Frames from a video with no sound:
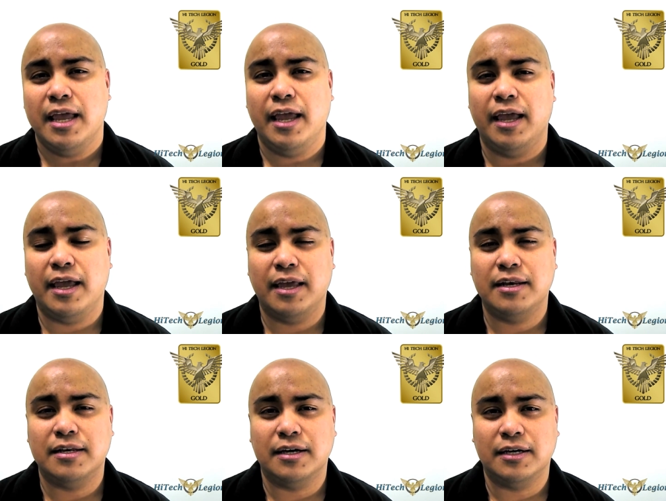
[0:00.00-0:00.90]

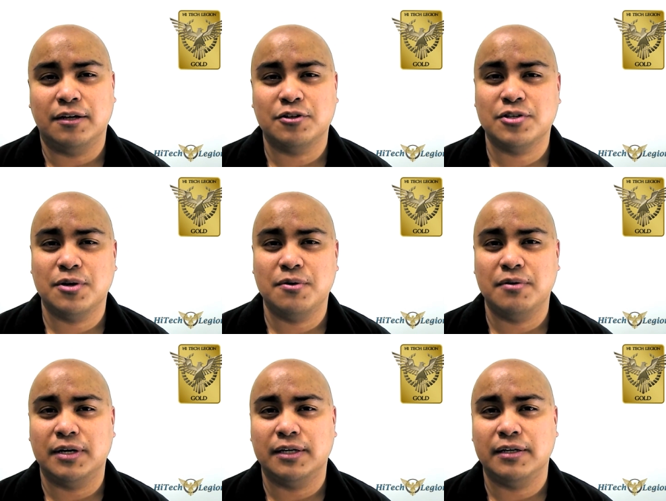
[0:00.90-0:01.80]
and uh,
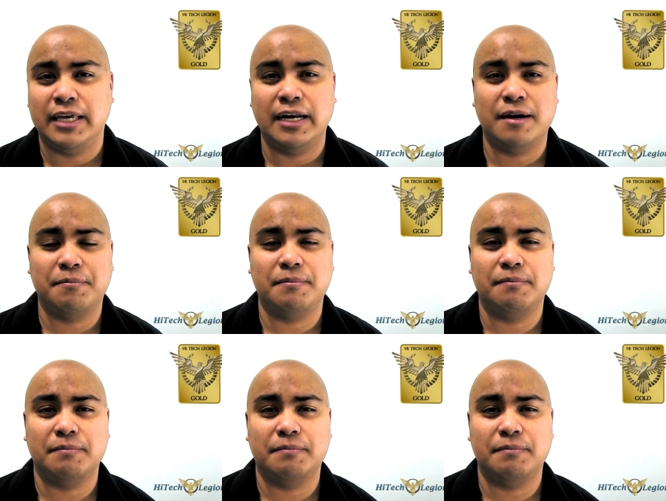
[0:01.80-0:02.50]
also uh, hit it up,